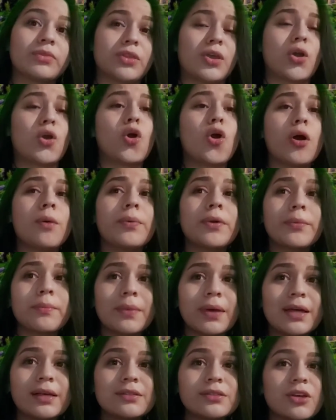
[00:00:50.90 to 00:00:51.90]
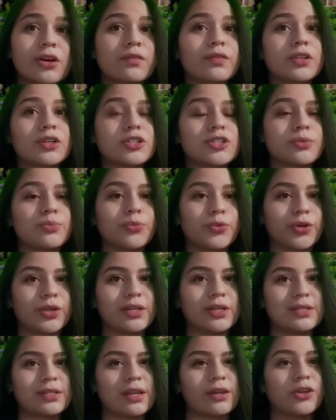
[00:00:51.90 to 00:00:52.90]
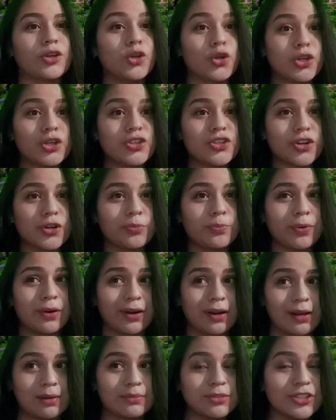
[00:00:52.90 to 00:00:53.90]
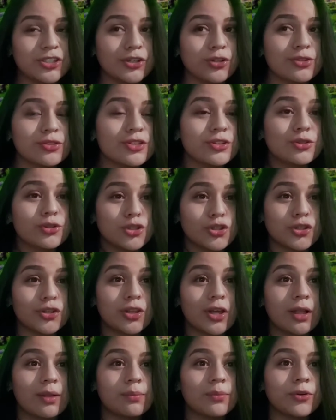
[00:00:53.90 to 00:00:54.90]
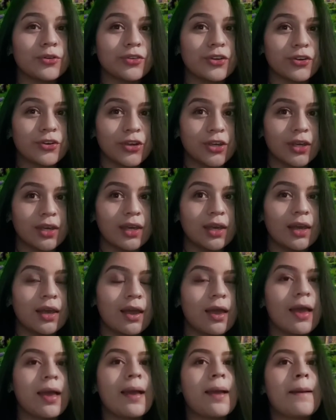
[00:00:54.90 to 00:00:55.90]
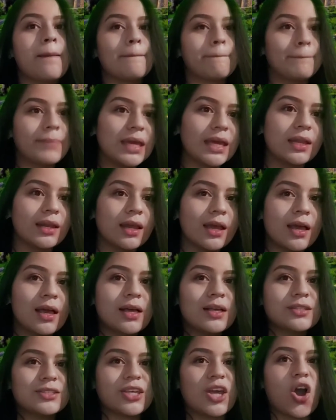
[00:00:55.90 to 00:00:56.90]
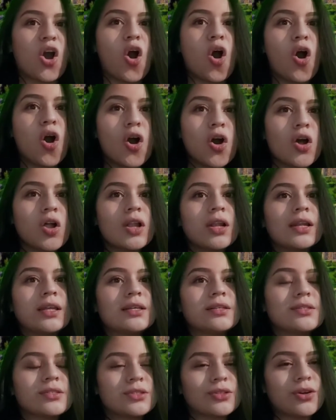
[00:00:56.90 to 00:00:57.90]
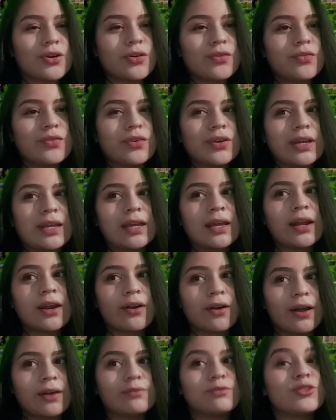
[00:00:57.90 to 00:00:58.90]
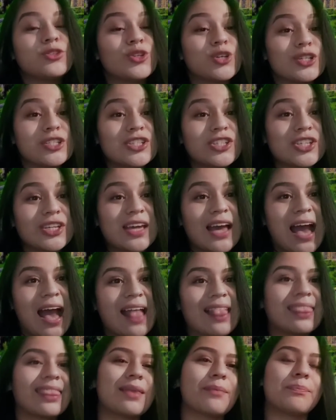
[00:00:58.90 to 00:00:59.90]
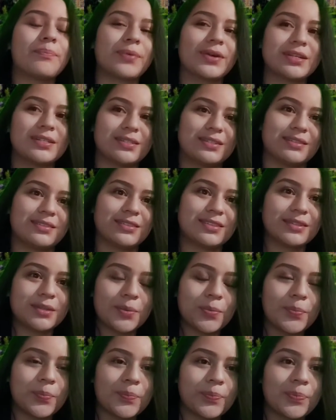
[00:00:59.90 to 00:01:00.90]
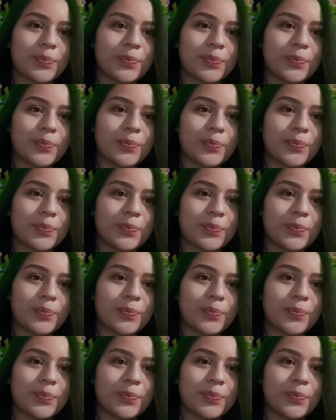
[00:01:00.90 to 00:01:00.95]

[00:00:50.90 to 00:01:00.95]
The government of Luxembourg is an unitary parliamentary constitutional monarchy, being the only sovereign Grand Duchy and the present.